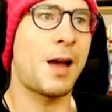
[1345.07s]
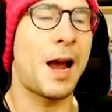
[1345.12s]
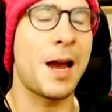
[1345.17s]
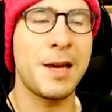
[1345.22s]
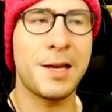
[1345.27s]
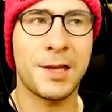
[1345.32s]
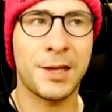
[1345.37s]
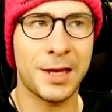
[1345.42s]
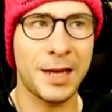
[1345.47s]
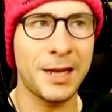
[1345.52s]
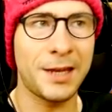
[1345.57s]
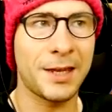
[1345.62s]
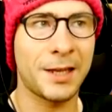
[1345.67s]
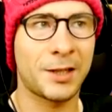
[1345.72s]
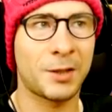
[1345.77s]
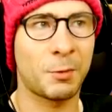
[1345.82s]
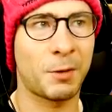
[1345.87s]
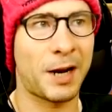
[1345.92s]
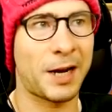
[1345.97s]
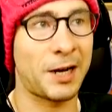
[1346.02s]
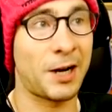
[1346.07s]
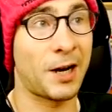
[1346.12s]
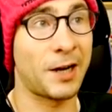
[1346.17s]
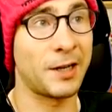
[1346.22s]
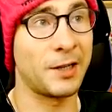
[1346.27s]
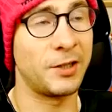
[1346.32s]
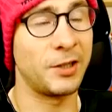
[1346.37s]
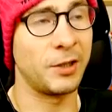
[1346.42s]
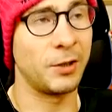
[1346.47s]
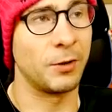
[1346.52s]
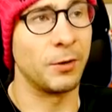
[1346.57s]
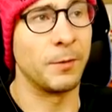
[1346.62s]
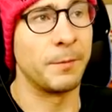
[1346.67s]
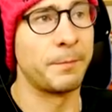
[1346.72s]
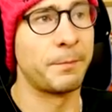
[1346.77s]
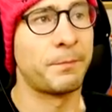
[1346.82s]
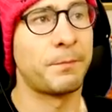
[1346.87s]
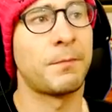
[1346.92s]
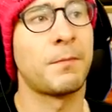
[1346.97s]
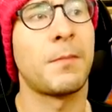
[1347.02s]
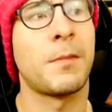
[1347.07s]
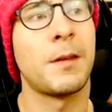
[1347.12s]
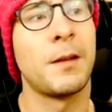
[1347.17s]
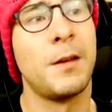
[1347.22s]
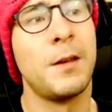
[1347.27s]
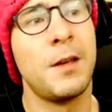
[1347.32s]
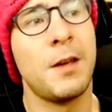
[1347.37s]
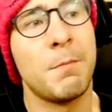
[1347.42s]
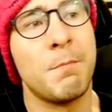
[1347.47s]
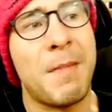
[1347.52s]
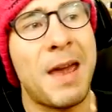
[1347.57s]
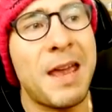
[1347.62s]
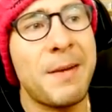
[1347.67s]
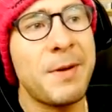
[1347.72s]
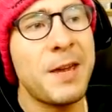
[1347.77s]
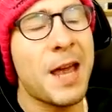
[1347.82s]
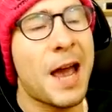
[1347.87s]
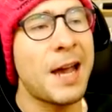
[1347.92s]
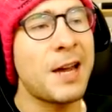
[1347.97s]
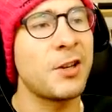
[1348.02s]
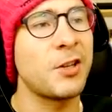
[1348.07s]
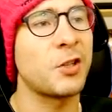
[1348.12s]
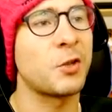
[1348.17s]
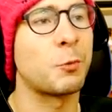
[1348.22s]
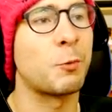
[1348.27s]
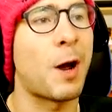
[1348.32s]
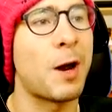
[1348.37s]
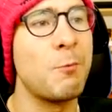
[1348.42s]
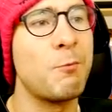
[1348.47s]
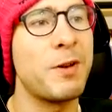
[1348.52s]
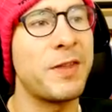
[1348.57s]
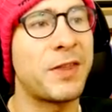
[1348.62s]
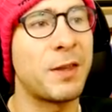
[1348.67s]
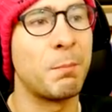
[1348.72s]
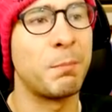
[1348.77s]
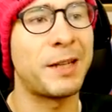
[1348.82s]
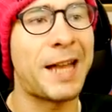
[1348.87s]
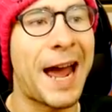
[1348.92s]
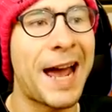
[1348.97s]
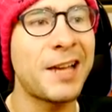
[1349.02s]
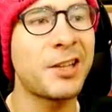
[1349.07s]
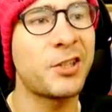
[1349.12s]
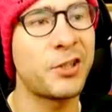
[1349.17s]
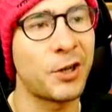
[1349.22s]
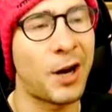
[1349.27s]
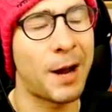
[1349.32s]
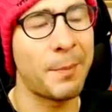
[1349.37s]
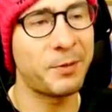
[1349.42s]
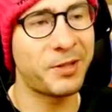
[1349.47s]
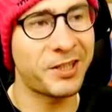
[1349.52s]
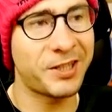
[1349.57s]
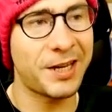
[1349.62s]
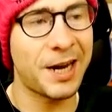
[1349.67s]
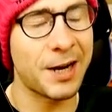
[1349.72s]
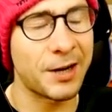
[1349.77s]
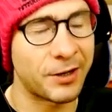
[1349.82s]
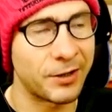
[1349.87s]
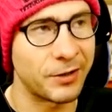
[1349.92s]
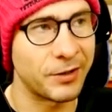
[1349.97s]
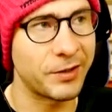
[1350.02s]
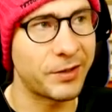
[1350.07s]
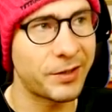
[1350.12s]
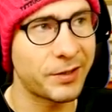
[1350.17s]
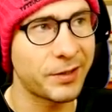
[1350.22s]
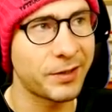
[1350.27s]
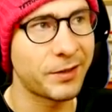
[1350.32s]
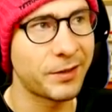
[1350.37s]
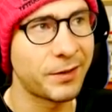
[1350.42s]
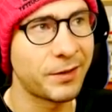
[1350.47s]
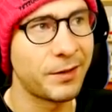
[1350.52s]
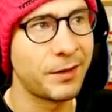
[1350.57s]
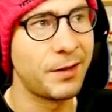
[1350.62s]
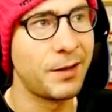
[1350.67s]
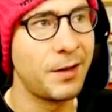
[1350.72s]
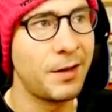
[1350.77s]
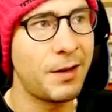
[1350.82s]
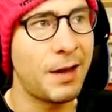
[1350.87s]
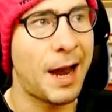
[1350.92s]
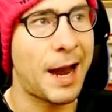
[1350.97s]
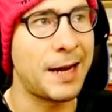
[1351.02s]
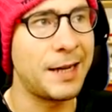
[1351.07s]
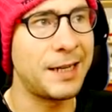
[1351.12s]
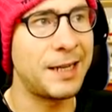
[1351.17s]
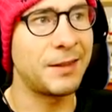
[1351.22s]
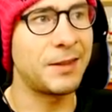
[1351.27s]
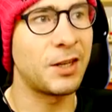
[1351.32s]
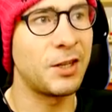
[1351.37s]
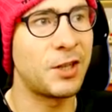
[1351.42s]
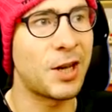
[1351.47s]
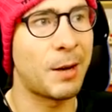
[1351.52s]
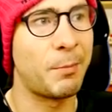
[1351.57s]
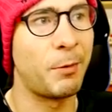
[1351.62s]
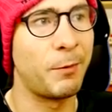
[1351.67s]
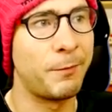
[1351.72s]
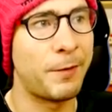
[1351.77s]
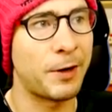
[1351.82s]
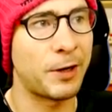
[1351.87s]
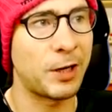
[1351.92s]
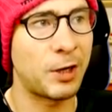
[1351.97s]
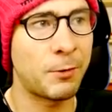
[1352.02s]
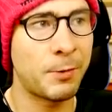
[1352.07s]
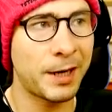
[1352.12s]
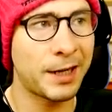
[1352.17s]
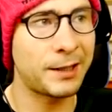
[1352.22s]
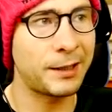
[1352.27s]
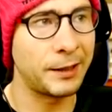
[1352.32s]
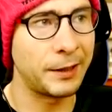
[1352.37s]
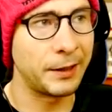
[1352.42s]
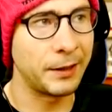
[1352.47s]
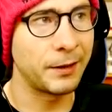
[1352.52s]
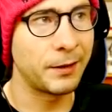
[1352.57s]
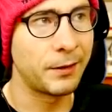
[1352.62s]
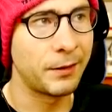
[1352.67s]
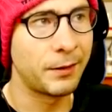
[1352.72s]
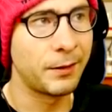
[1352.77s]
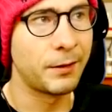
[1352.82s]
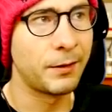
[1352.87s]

I think that's what I gotta do. Maybe I could just run with the blaster upstairs and get the double very quickly.